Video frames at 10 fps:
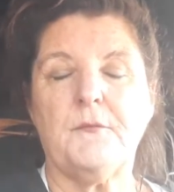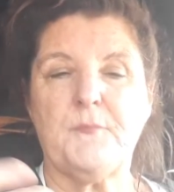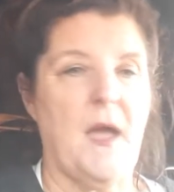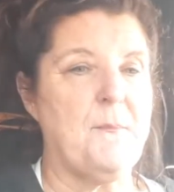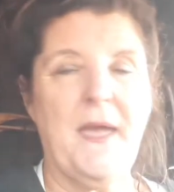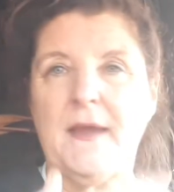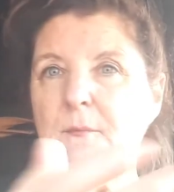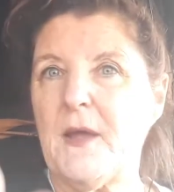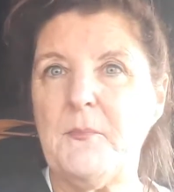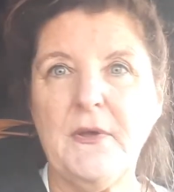I paid
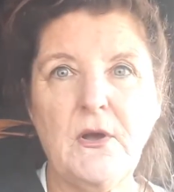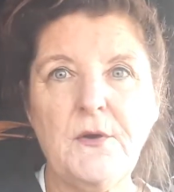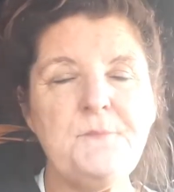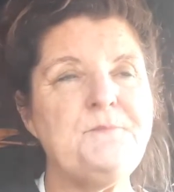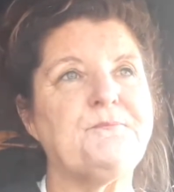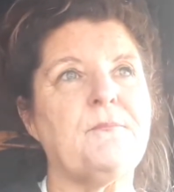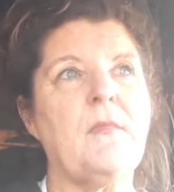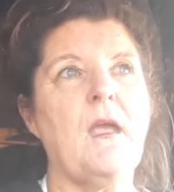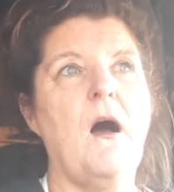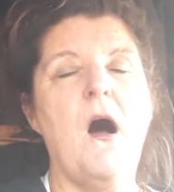my bill.
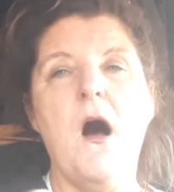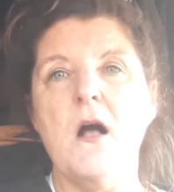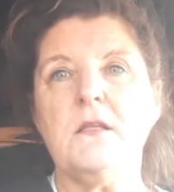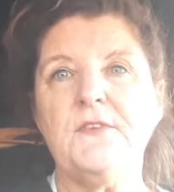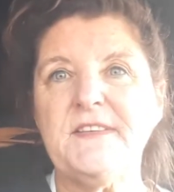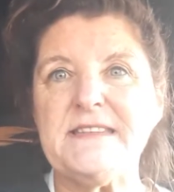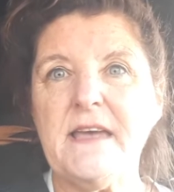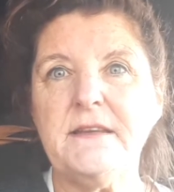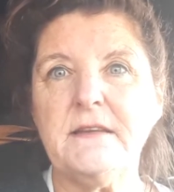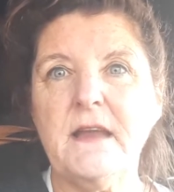All of a
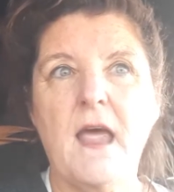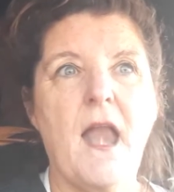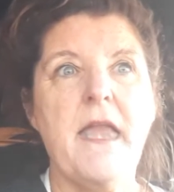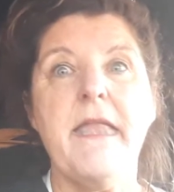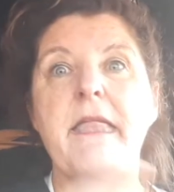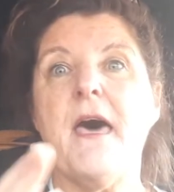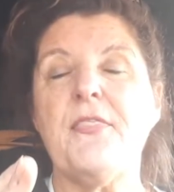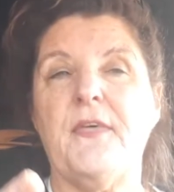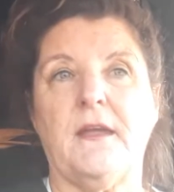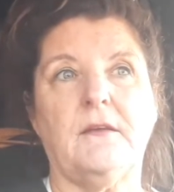sudden,
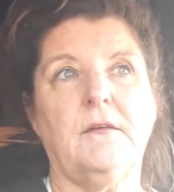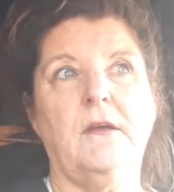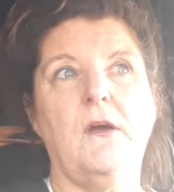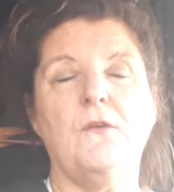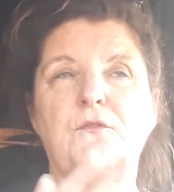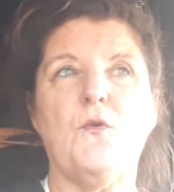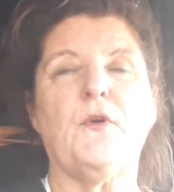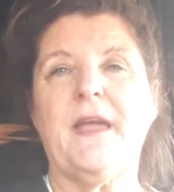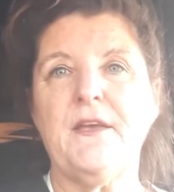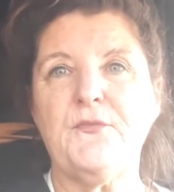nothing. 4
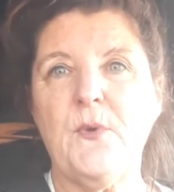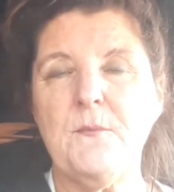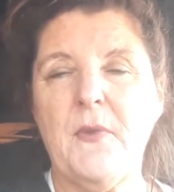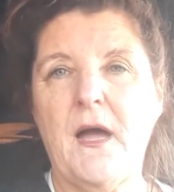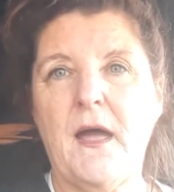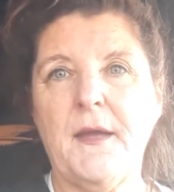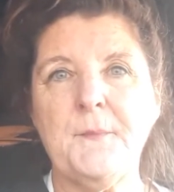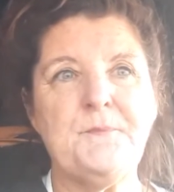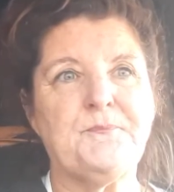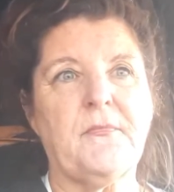days went by,
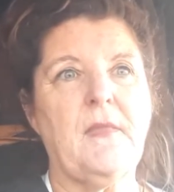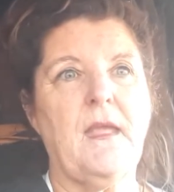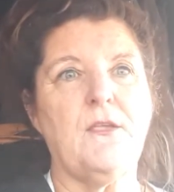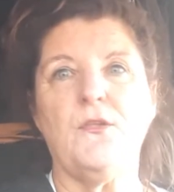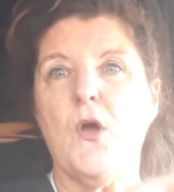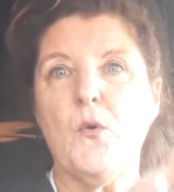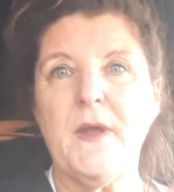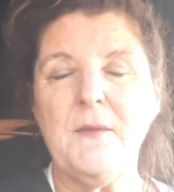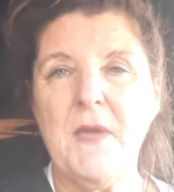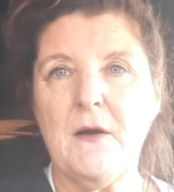no
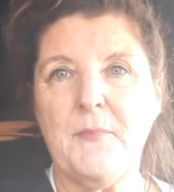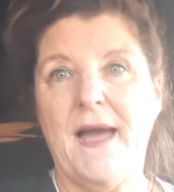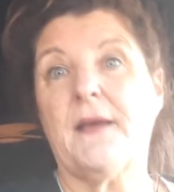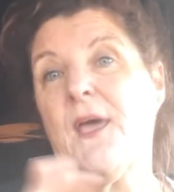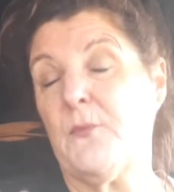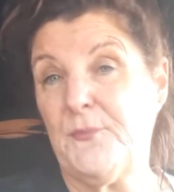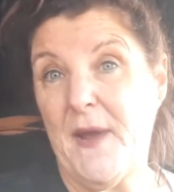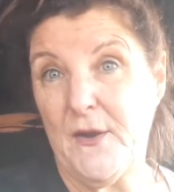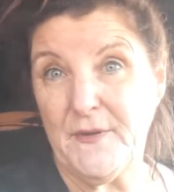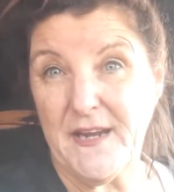email back. That was
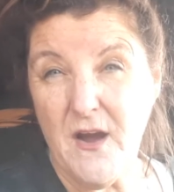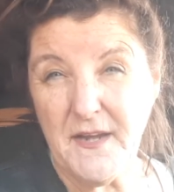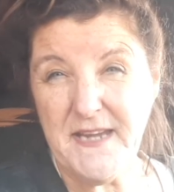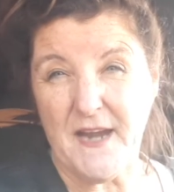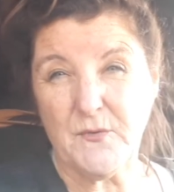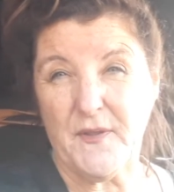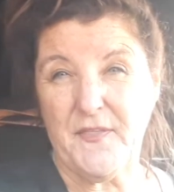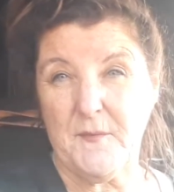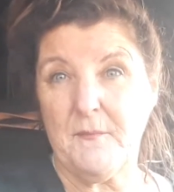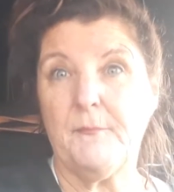my only contact with
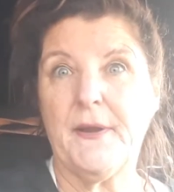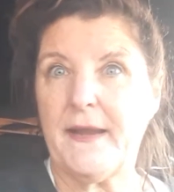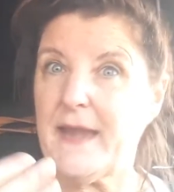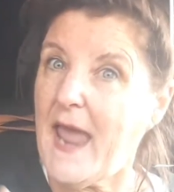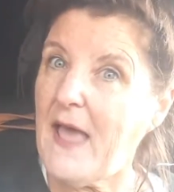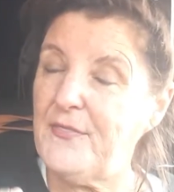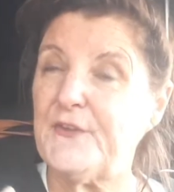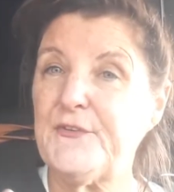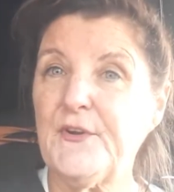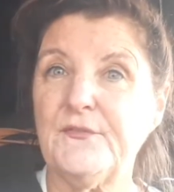them. But I'd had the
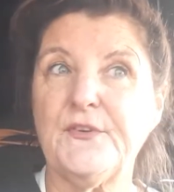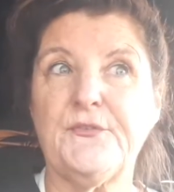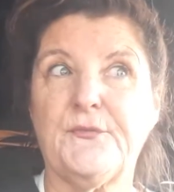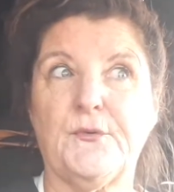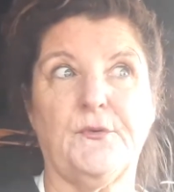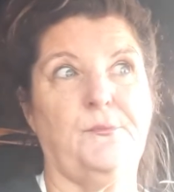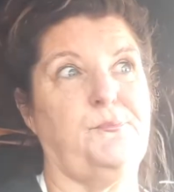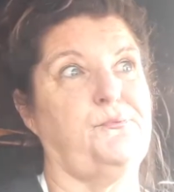service for,